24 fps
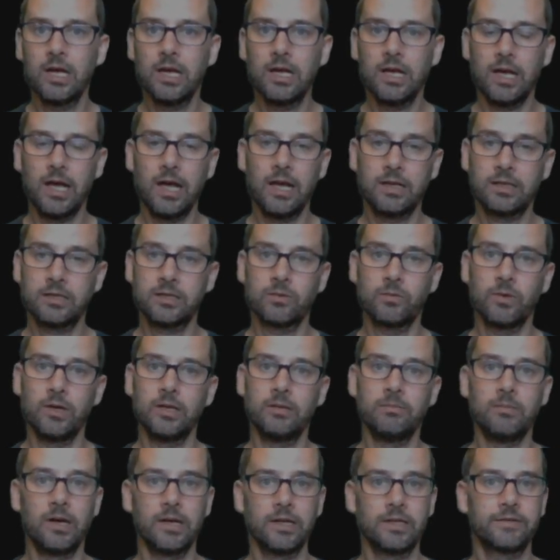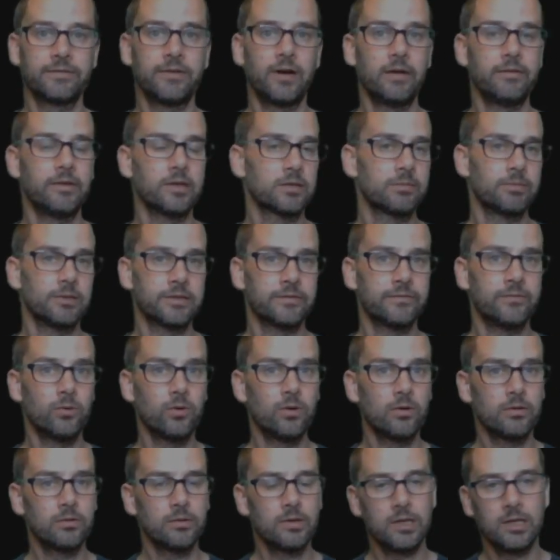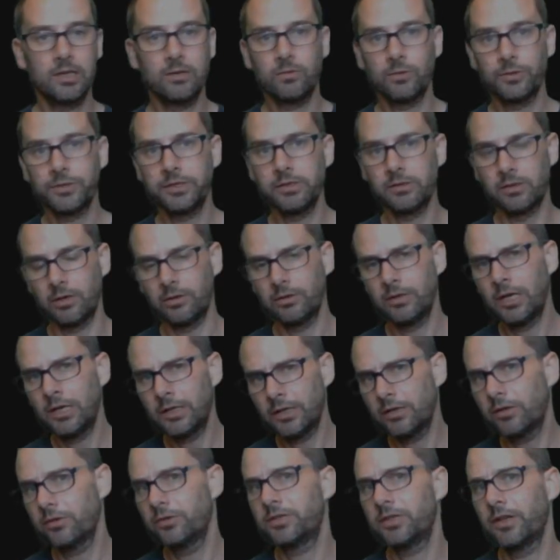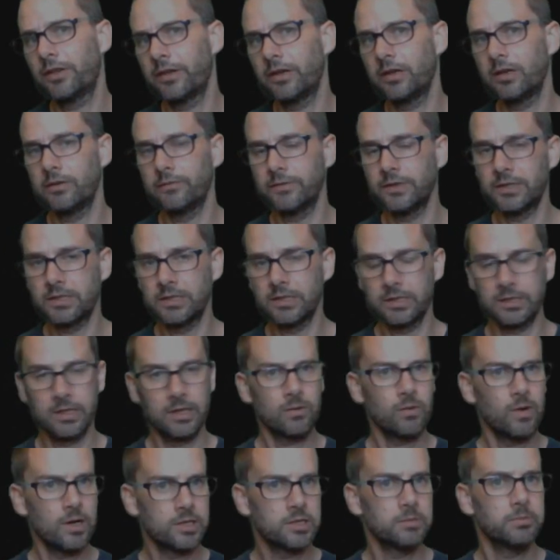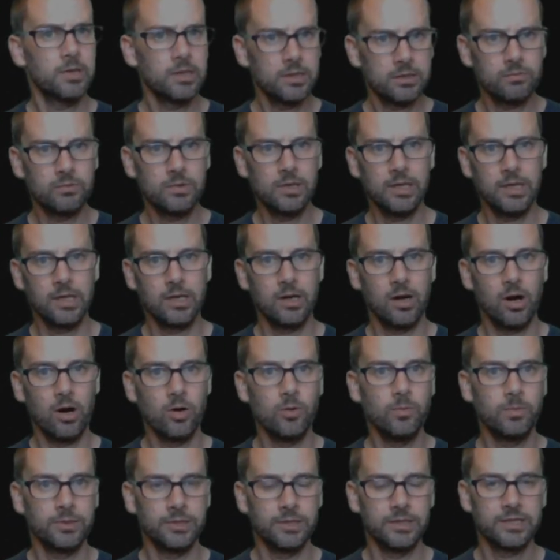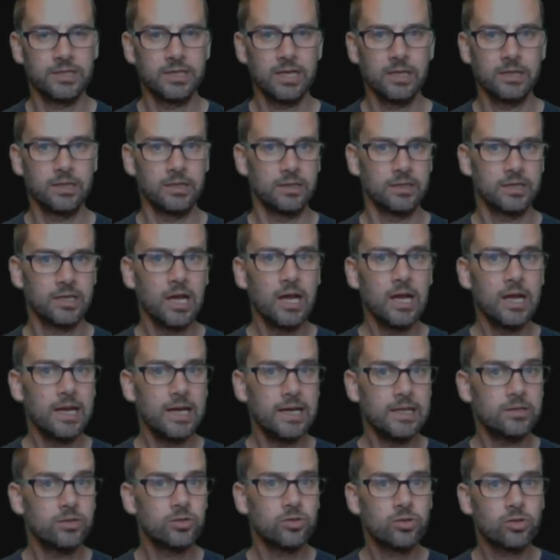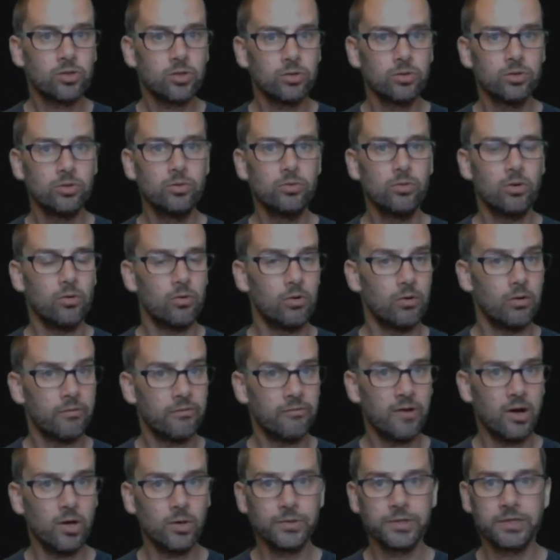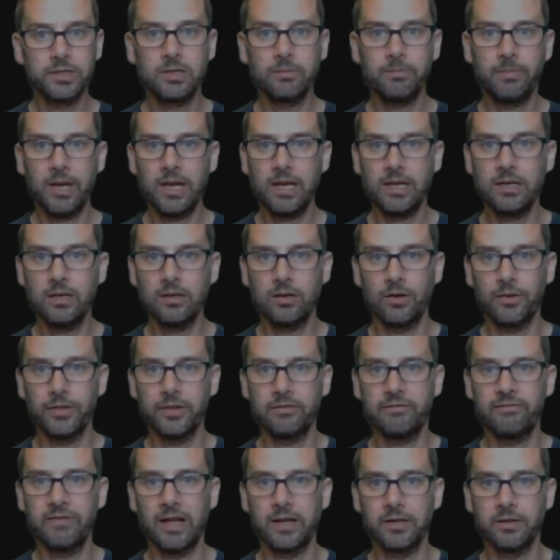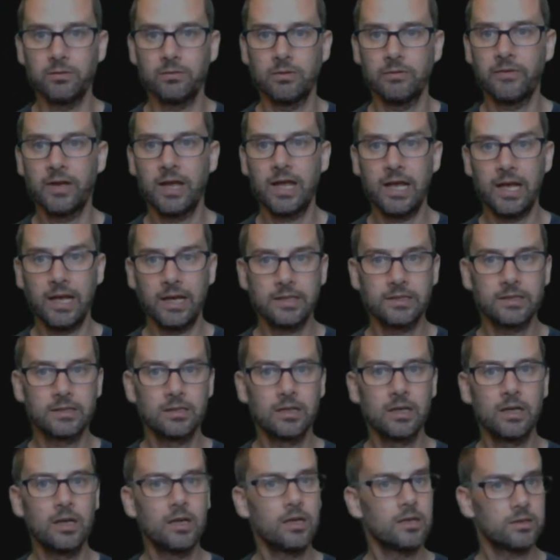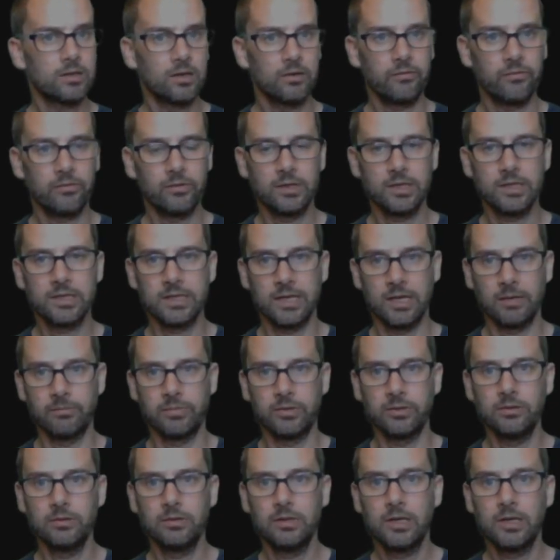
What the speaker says: x squared minus 5x plus 4 equals 0. They're used to thinking this as an equation, but it's really an open sentence. It's true or false depending on the value of x. So for example,